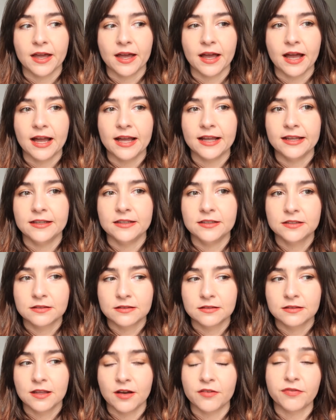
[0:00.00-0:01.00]
I
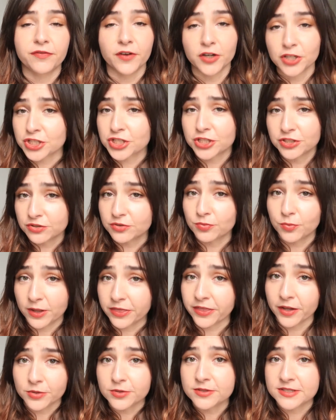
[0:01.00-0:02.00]
have functioned
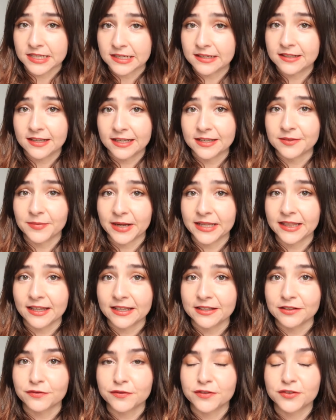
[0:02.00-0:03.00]
without it in my
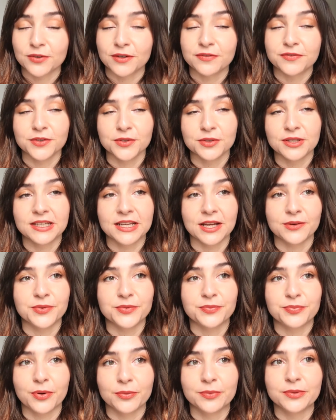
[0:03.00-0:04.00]
life, so I feel like I
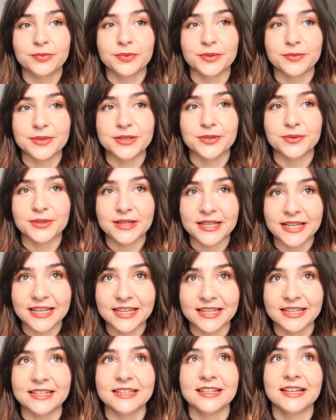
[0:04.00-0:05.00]
would probably be
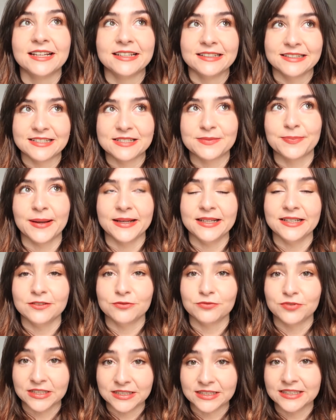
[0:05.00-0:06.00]
okay despite
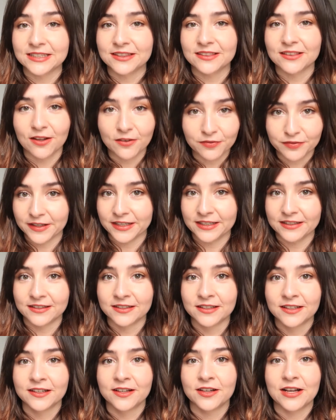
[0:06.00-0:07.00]
really
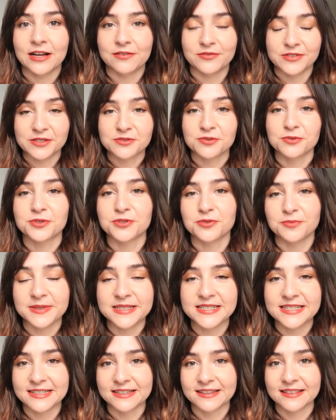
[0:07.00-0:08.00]
loving having social
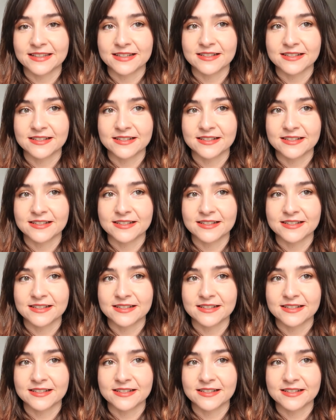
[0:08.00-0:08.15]
media and